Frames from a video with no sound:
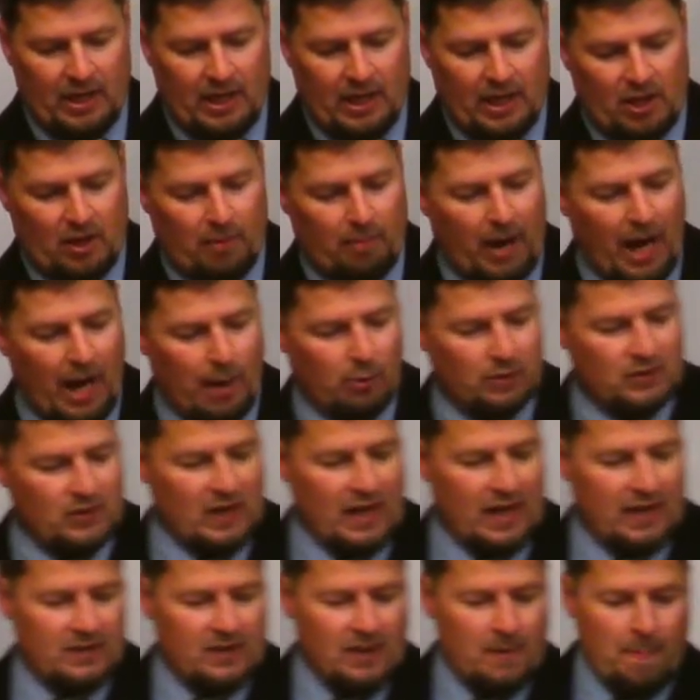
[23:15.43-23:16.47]
And the Bible
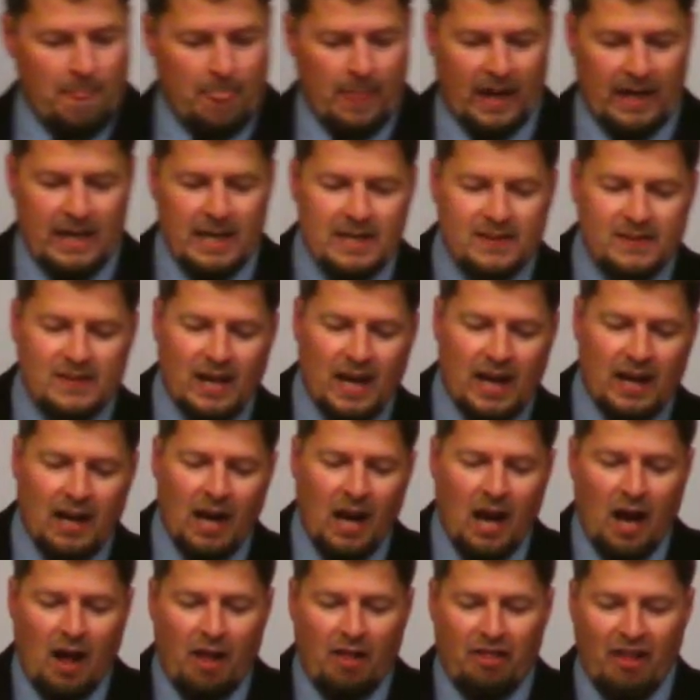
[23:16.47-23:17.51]
says, And he
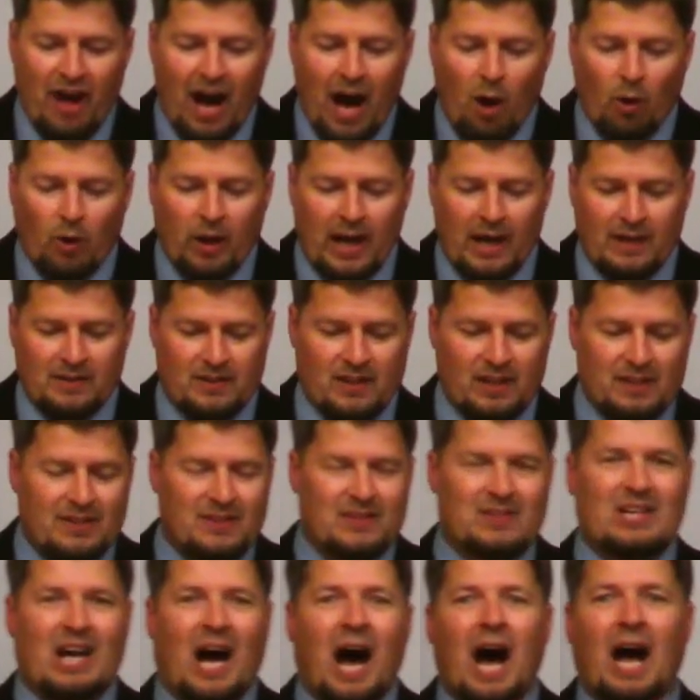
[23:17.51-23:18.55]
said, Thou canst, this
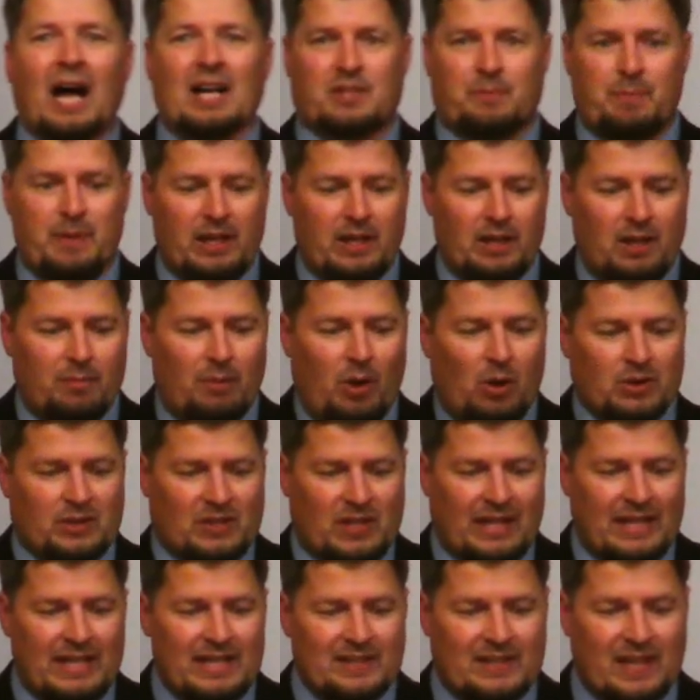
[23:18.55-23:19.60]
is God speaking to Moses,
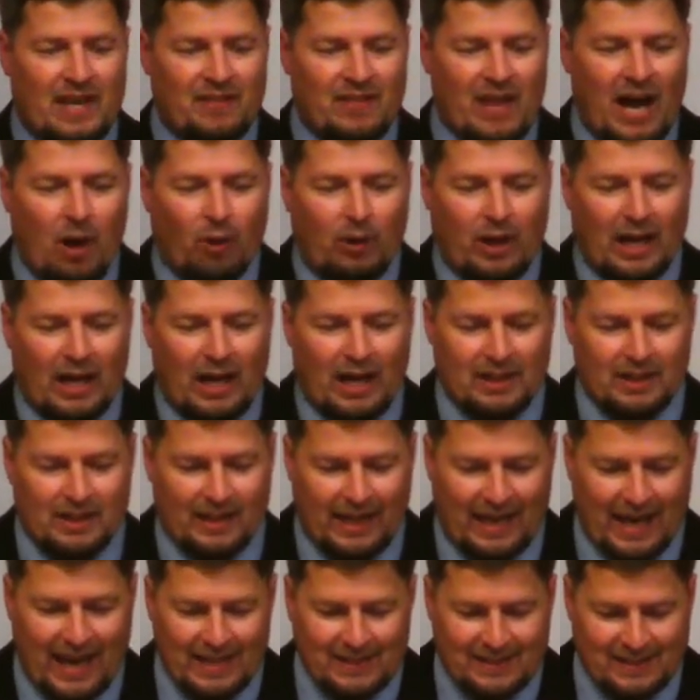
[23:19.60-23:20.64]
and he said, Thou cannot,
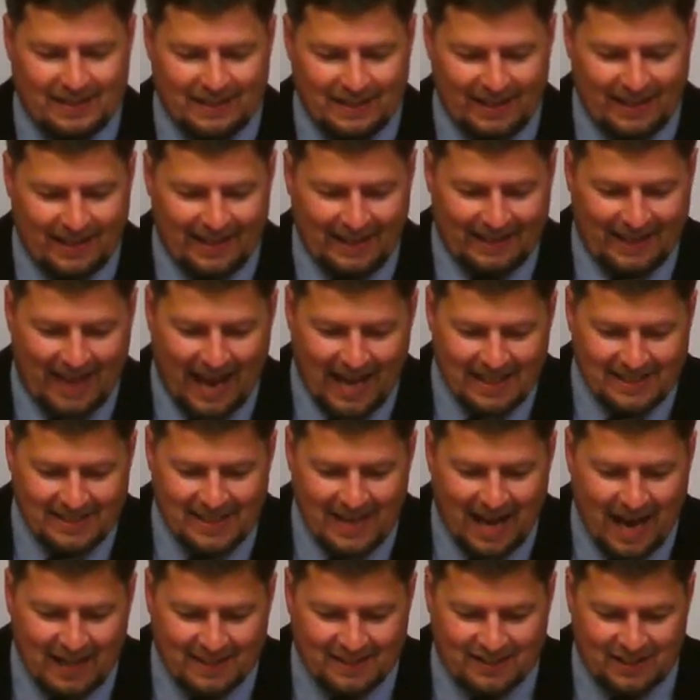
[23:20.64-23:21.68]
canst, canst
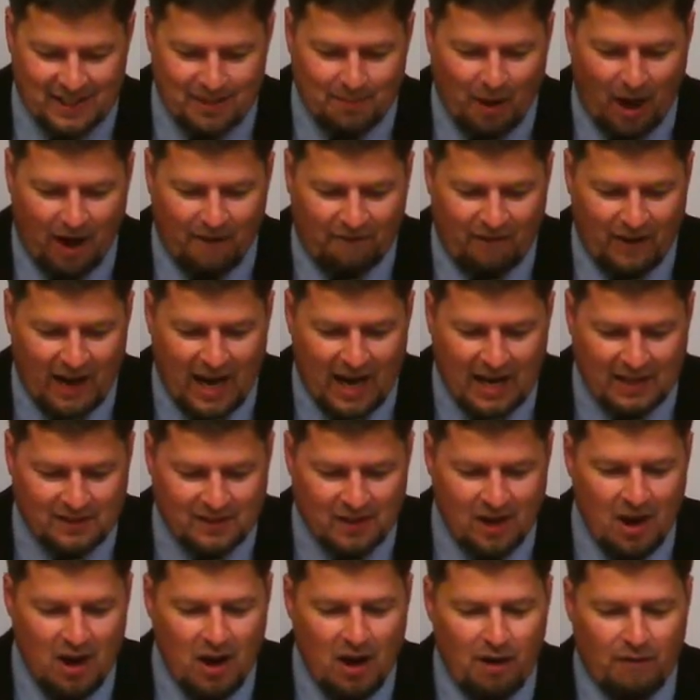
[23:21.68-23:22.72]
not see my face,
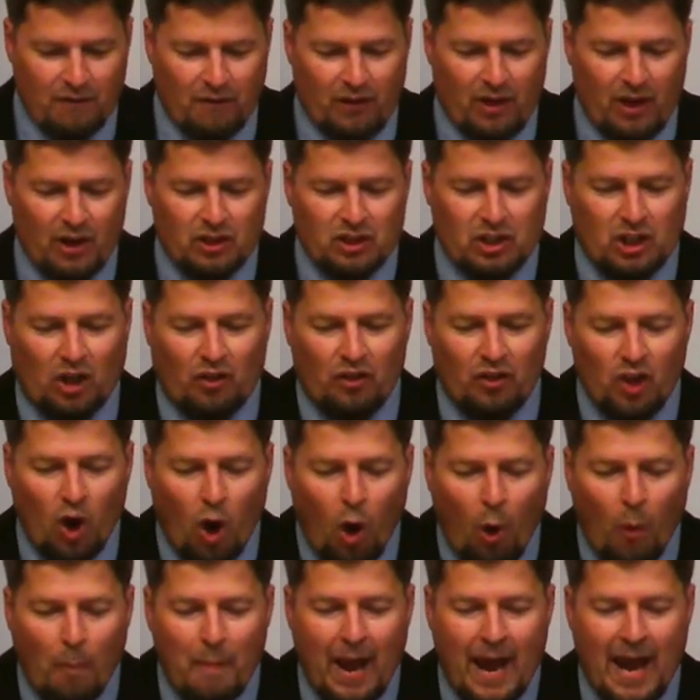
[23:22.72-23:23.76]
for there shall
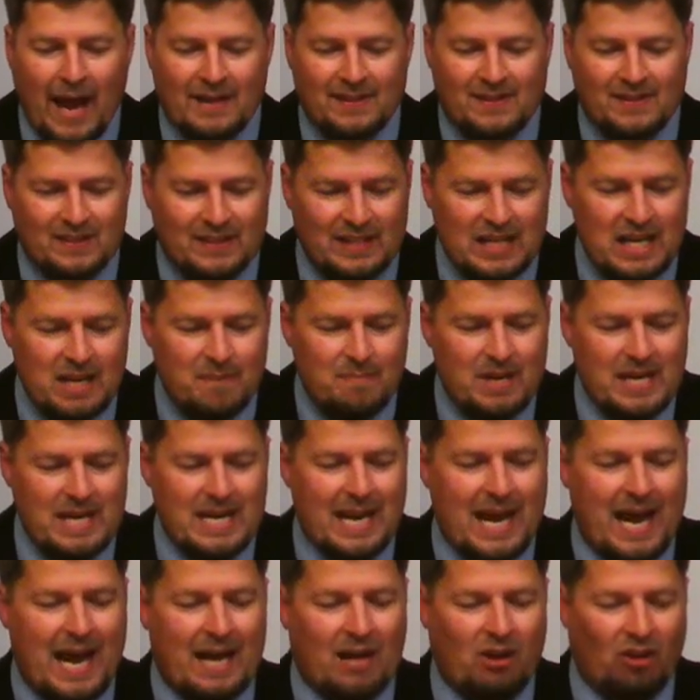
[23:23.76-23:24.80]
no man see me
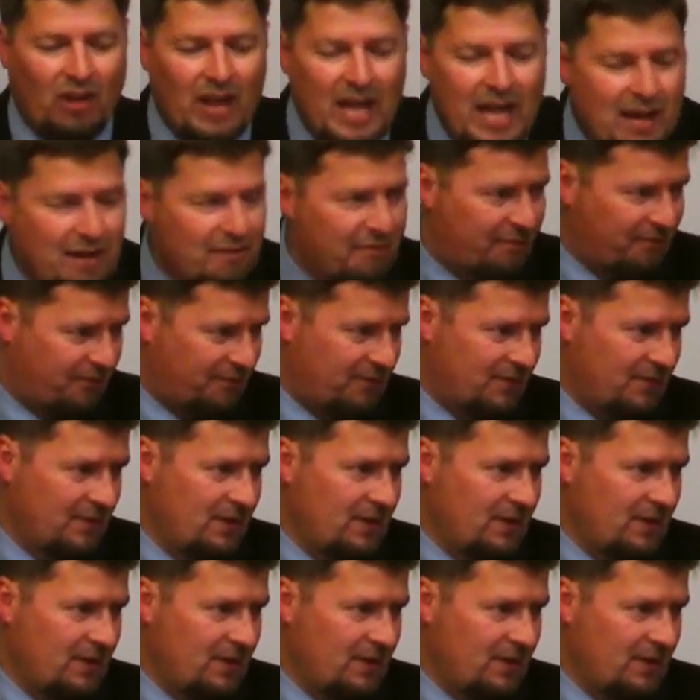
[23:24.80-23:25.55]
and live.